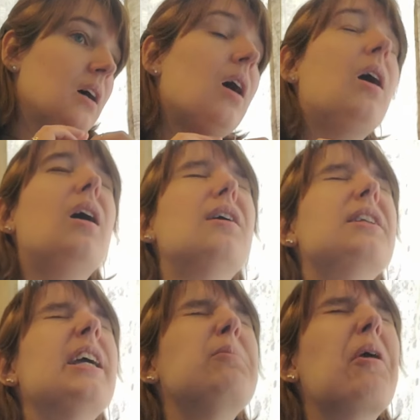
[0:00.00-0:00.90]
Oh,
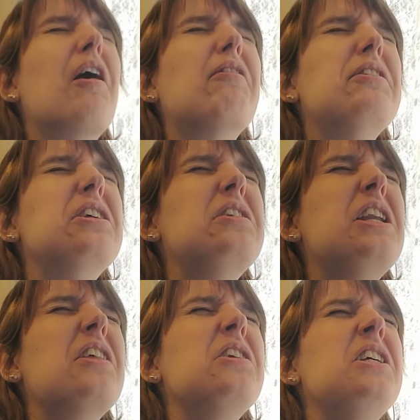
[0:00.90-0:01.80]
taking me off into the
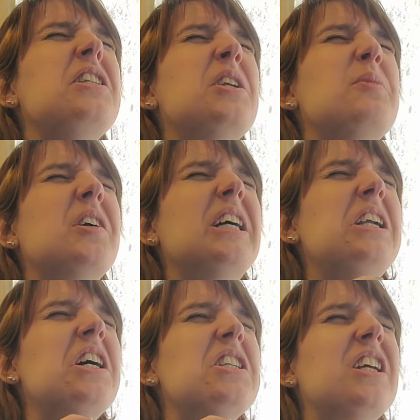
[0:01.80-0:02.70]
Netherlands, and I'm trying
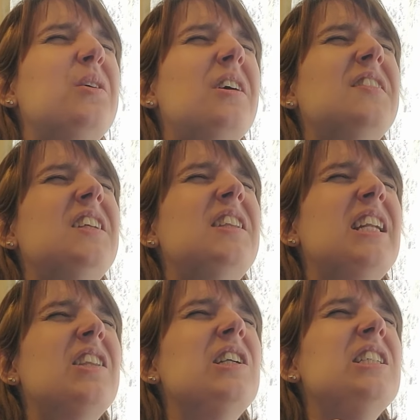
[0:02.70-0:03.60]
not to go off to the
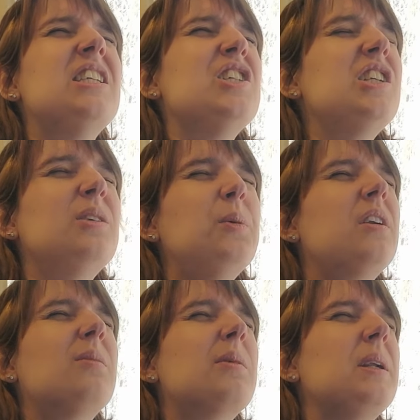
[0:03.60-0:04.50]
Netherlands. I shouldn't have put it
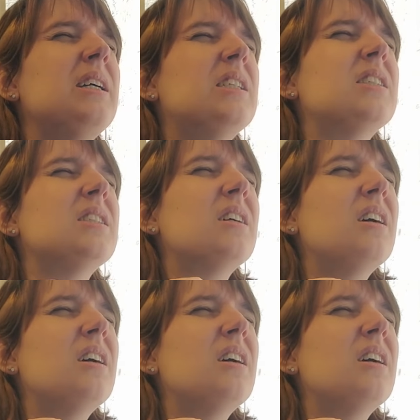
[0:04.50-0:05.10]
on my playlist.